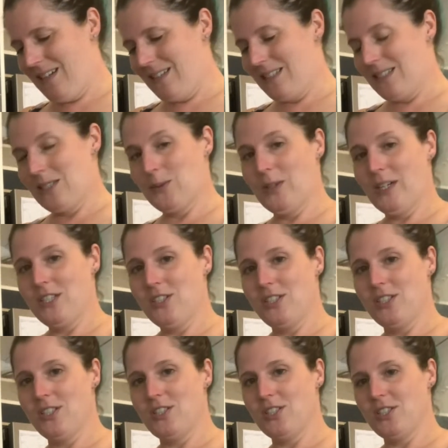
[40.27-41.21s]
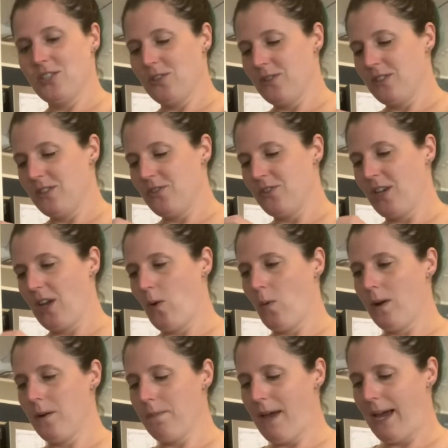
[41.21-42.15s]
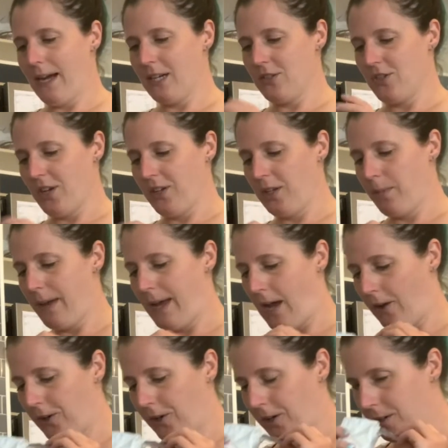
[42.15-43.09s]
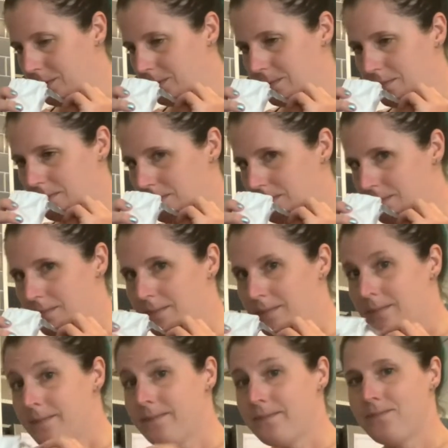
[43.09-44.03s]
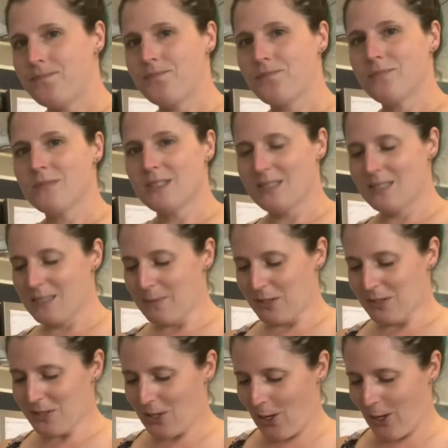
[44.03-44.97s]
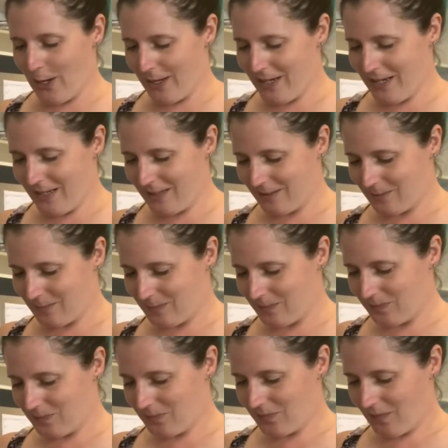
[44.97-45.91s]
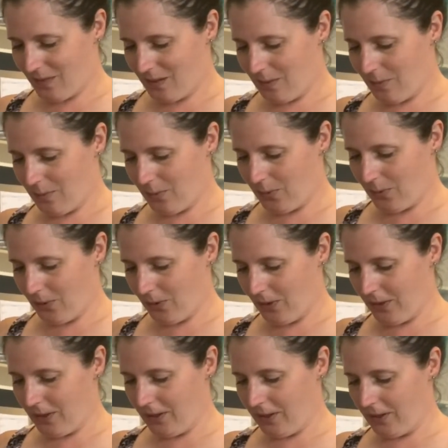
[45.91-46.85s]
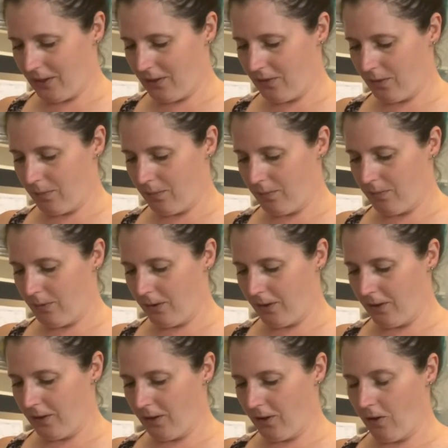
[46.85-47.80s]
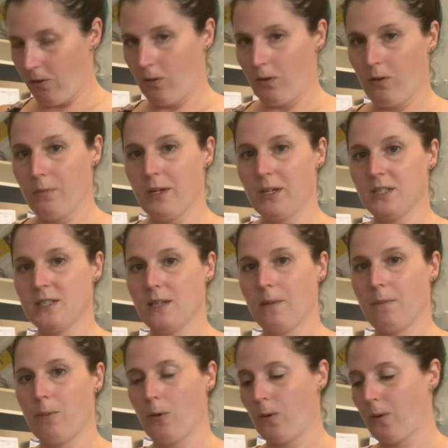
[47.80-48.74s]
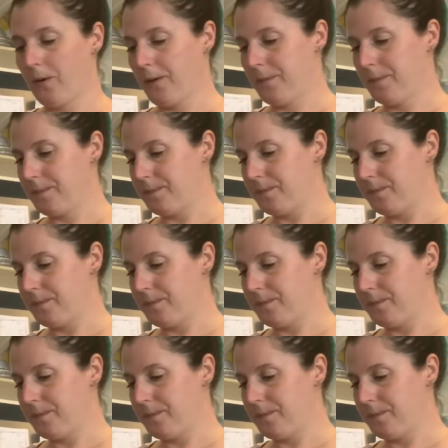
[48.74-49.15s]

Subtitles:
So what you do is you get 1 pack of jelly powder. Smells good. Pour it in the big old mixing bowl.